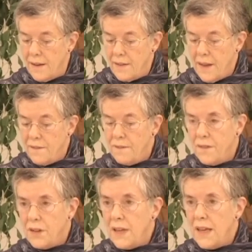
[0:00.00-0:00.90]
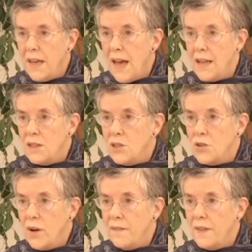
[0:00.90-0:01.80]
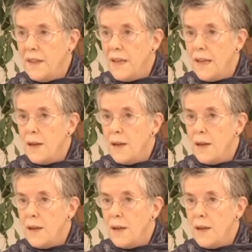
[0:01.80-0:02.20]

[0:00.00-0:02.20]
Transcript: They fully and joyfully